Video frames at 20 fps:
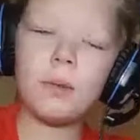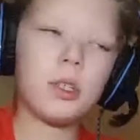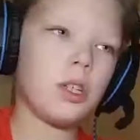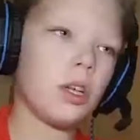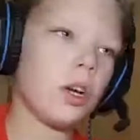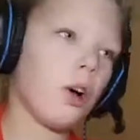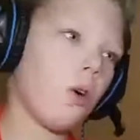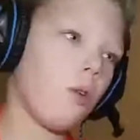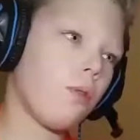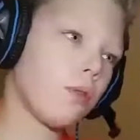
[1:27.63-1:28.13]

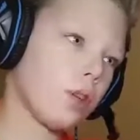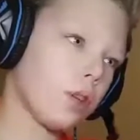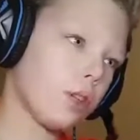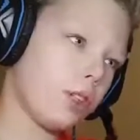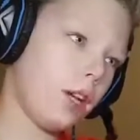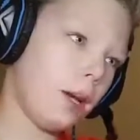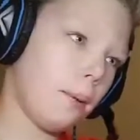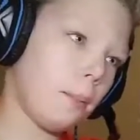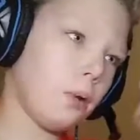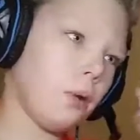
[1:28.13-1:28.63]
So, for
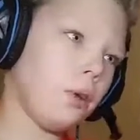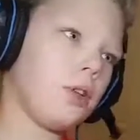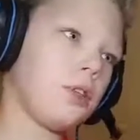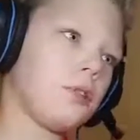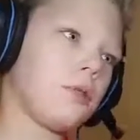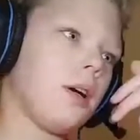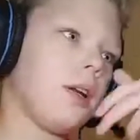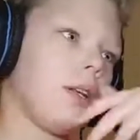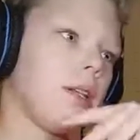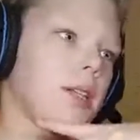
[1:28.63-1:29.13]
example,
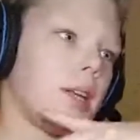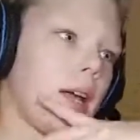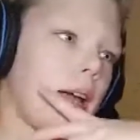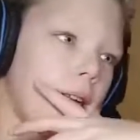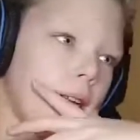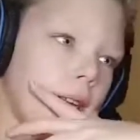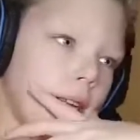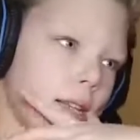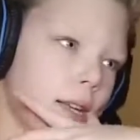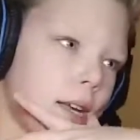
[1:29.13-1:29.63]
this one
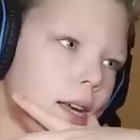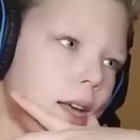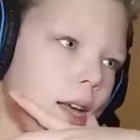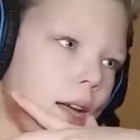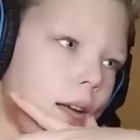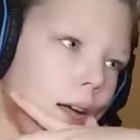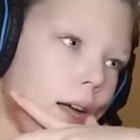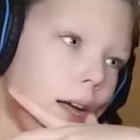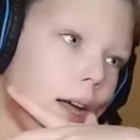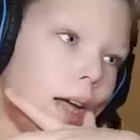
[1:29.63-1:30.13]
says,
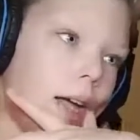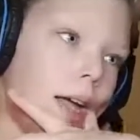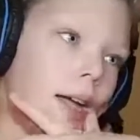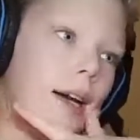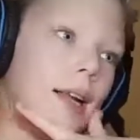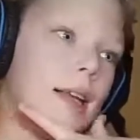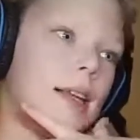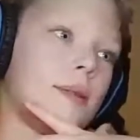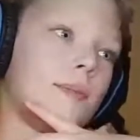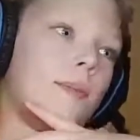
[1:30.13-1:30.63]

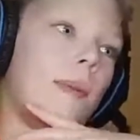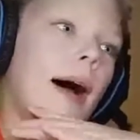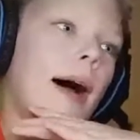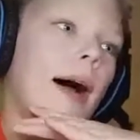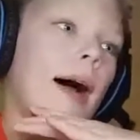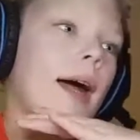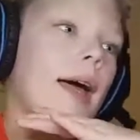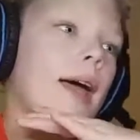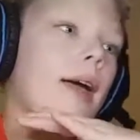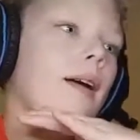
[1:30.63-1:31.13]
it is
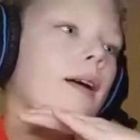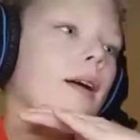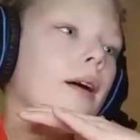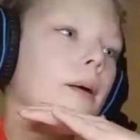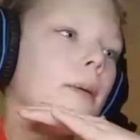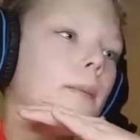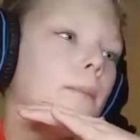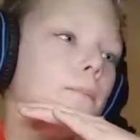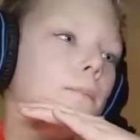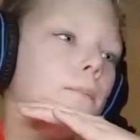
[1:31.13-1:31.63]
by
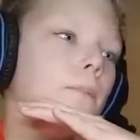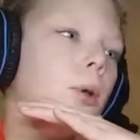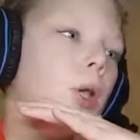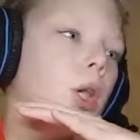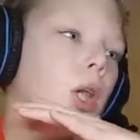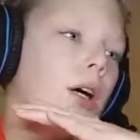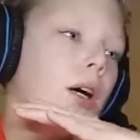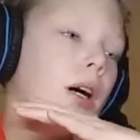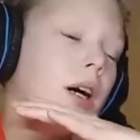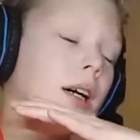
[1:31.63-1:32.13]

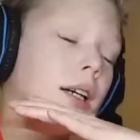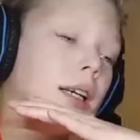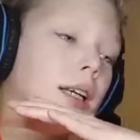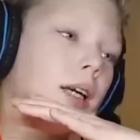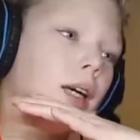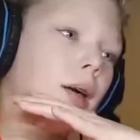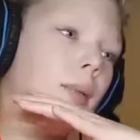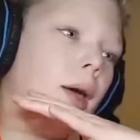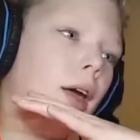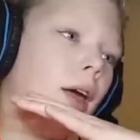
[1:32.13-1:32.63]
Blah
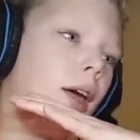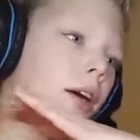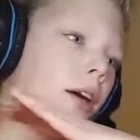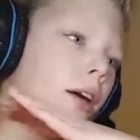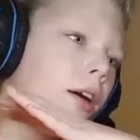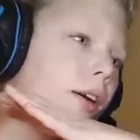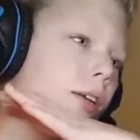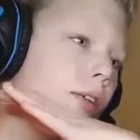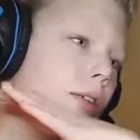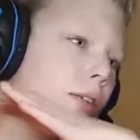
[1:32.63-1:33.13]

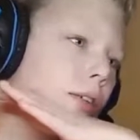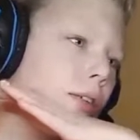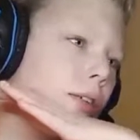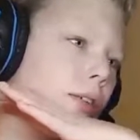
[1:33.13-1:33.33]
Gaming,